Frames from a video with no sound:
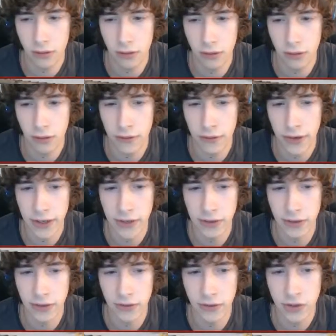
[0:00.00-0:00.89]
Alright,
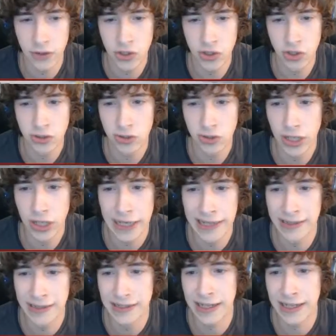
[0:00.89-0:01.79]
there's subtle
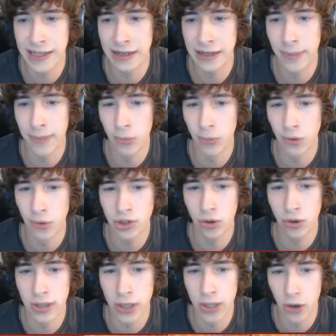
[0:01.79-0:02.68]
hints here about what's
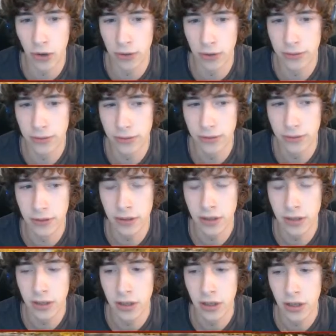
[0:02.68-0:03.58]
going on.
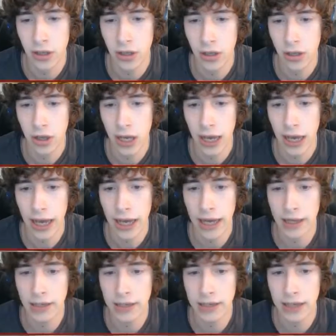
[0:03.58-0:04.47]

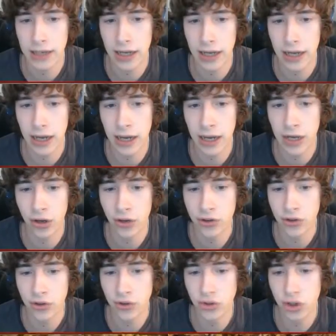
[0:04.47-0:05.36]
And I
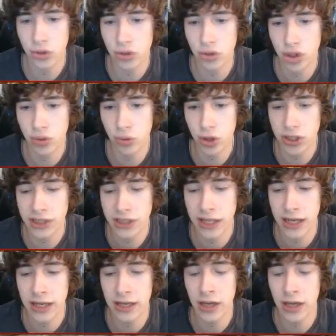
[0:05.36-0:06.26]
also do just want to
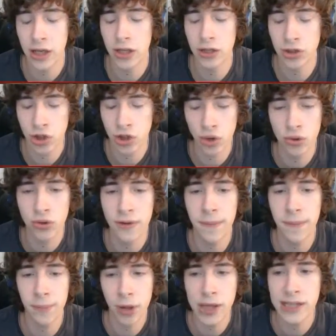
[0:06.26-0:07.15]
say, dude,
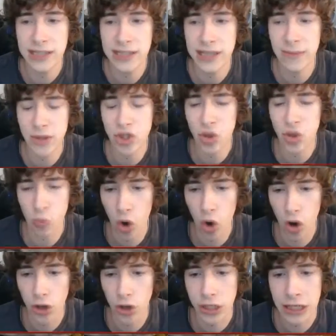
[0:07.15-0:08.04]
please give me some
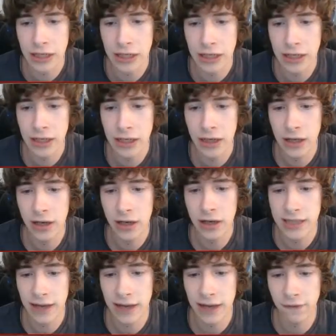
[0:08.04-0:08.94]
warning,
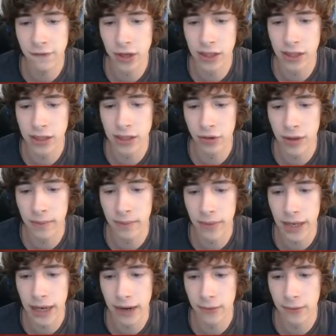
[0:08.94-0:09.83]
because that fucking creeped
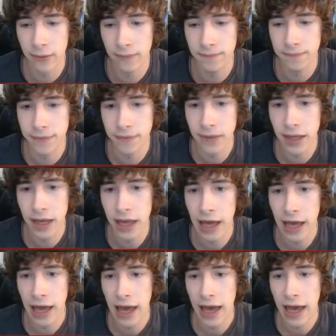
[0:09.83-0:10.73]
me out.
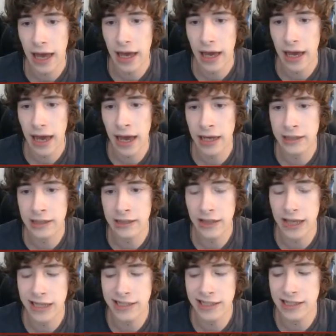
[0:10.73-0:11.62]
And
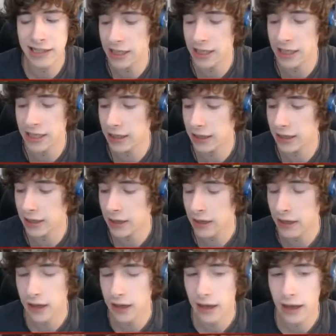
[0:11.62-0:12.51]
lastly,
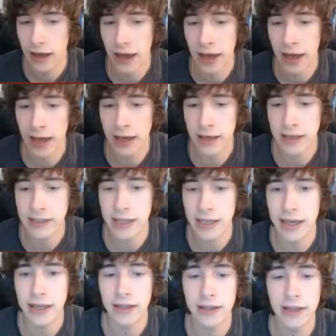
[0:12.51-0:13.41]
uh,
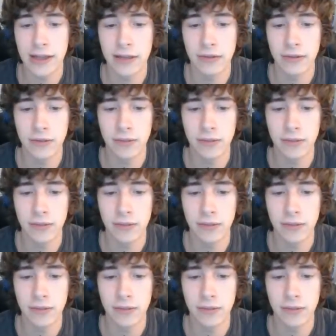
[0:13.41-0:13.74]
yeah, the...